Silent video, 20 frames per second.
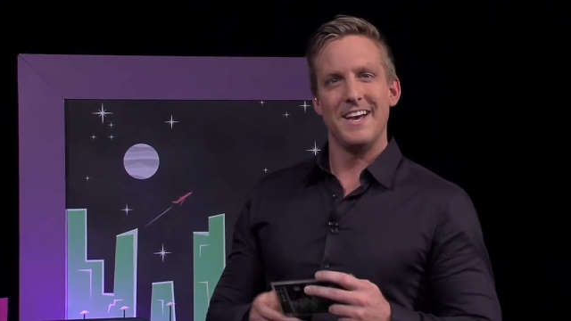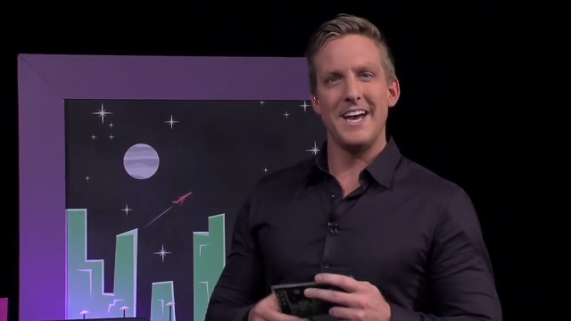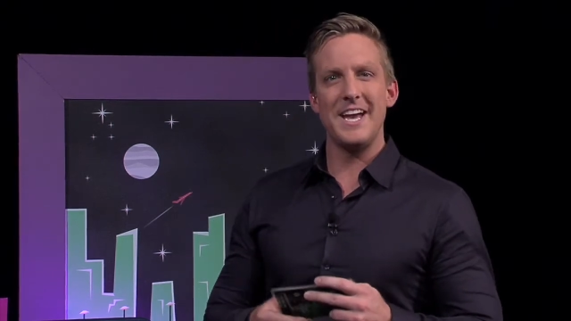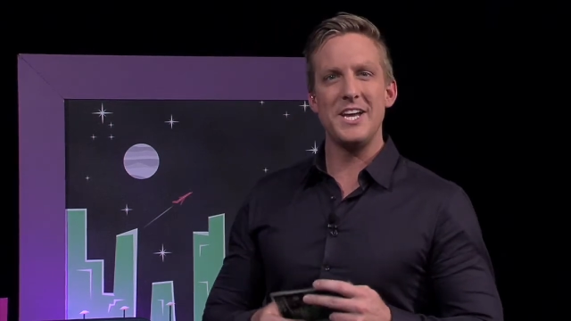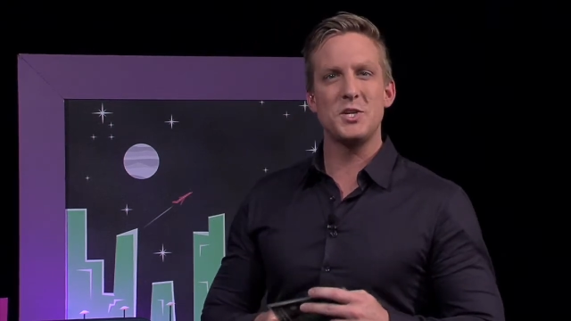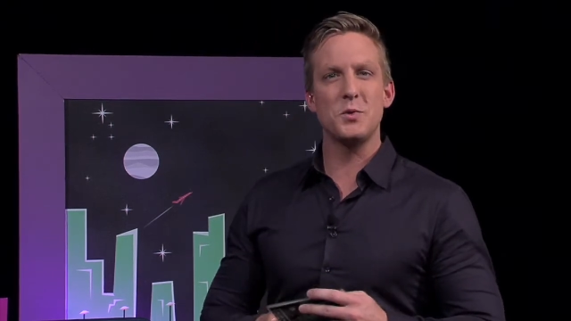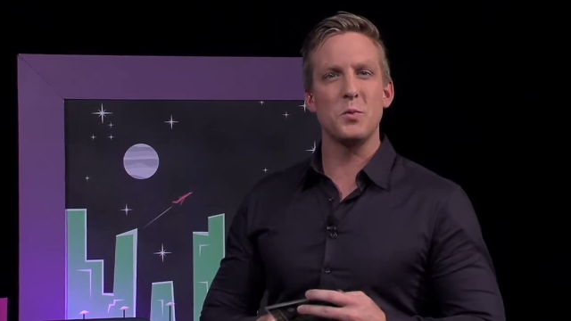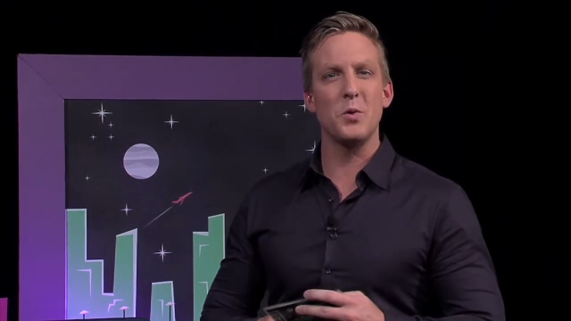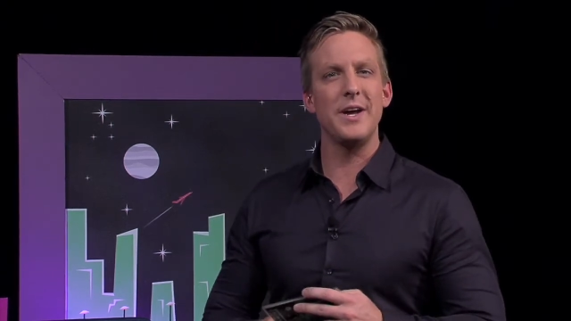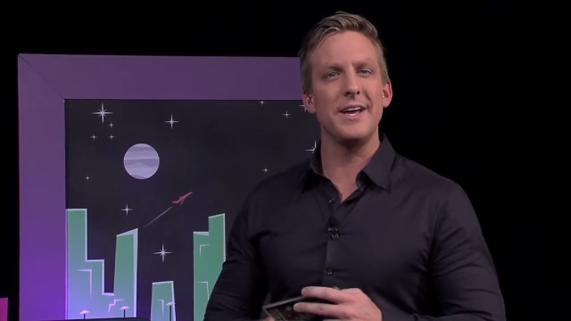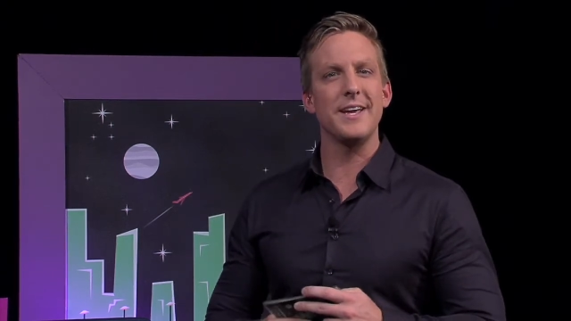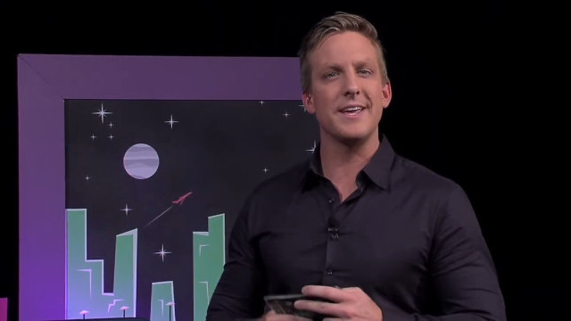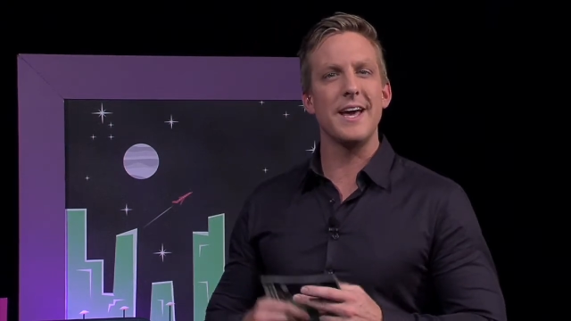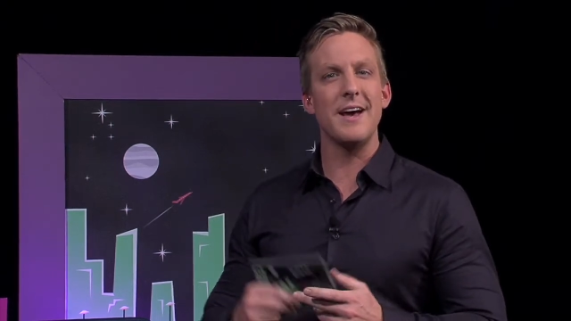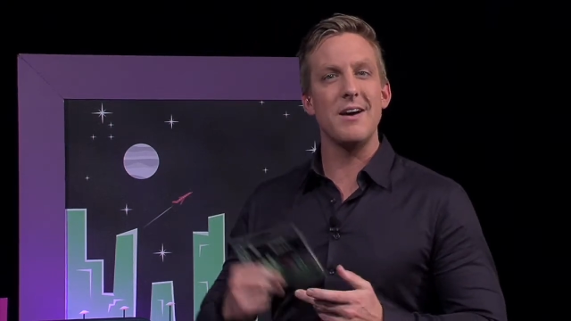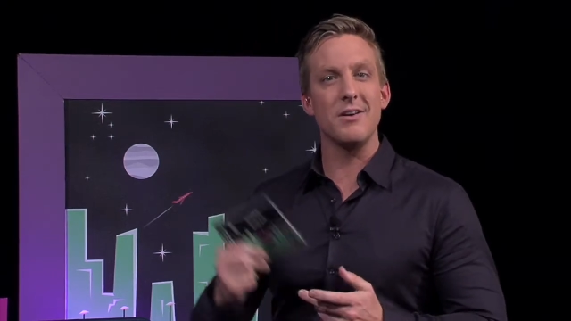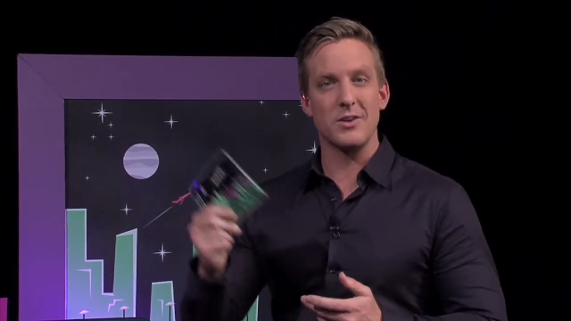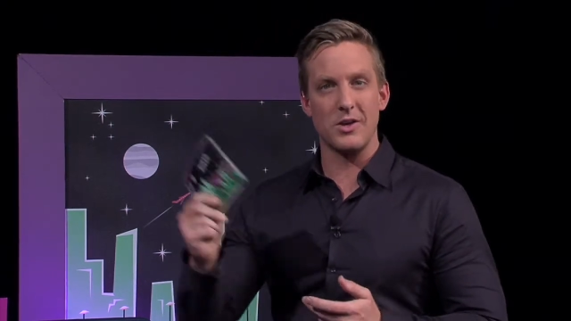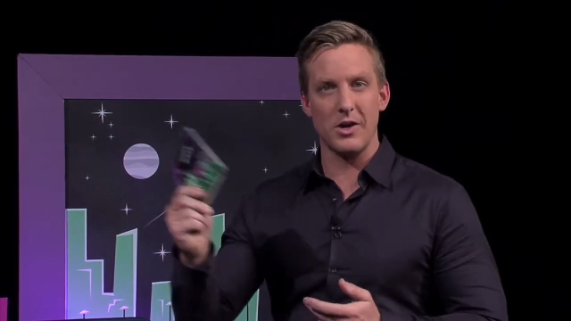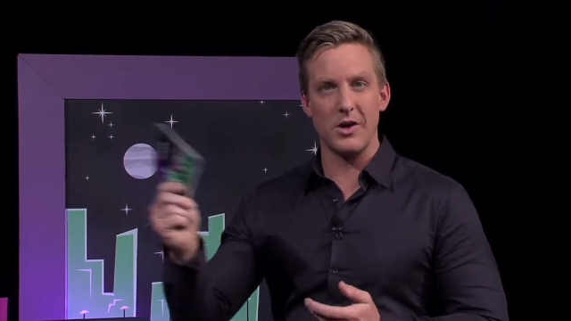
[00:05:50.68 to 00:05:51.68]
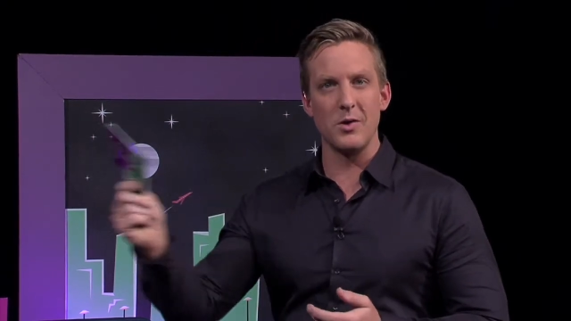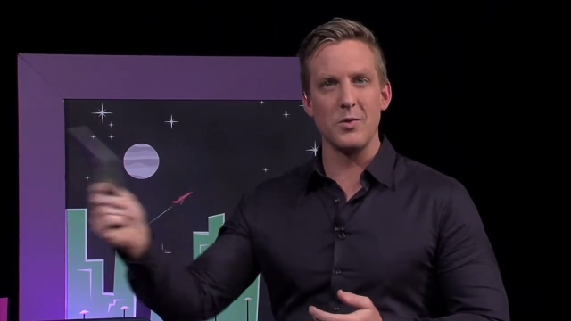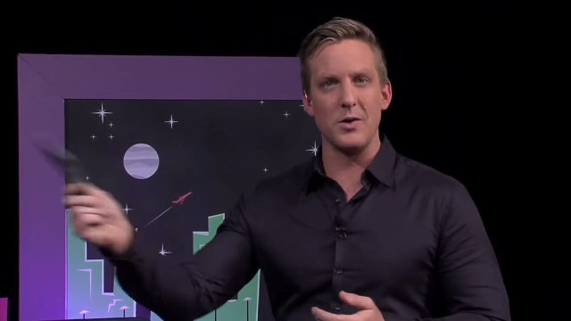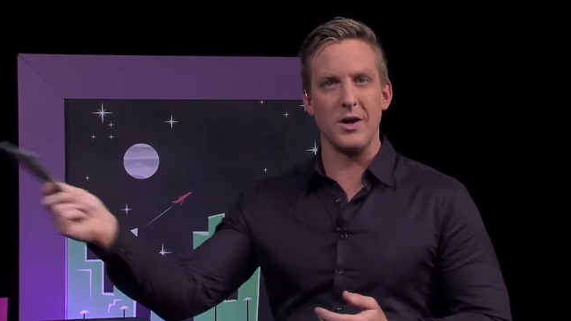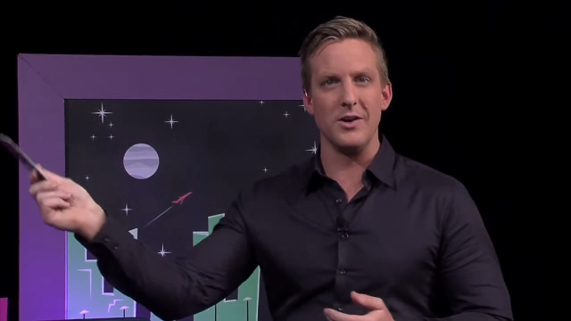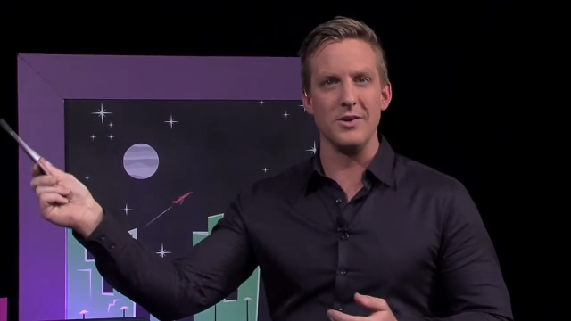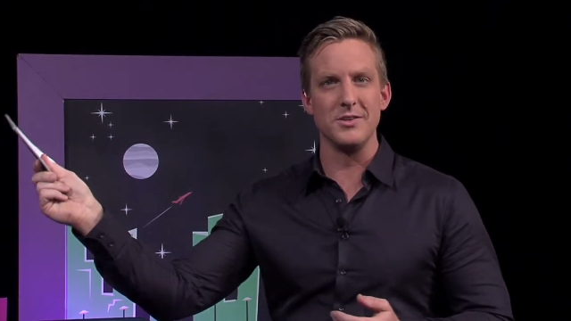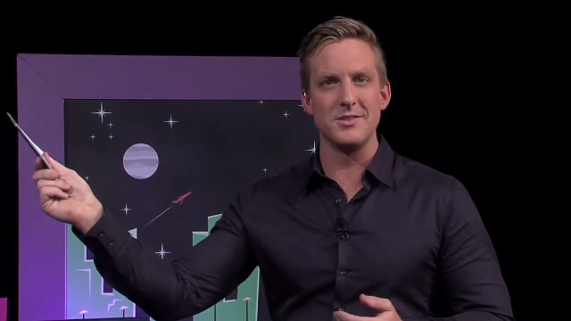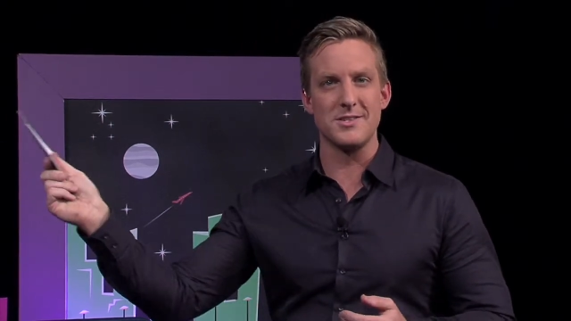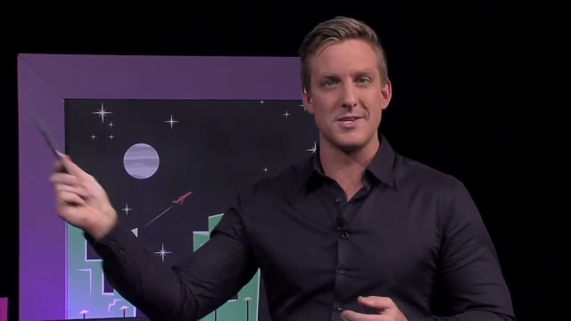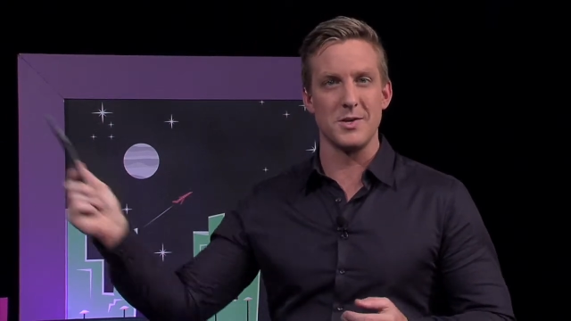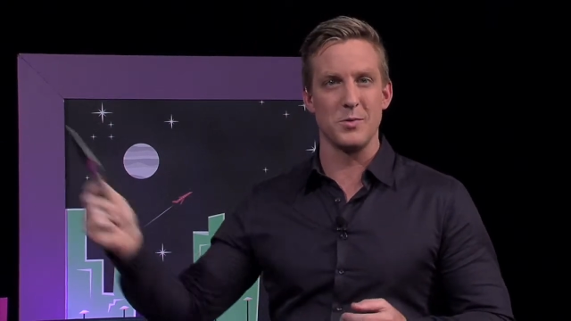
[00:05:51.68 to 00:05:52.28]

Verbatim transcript: Each week, our co-hosts,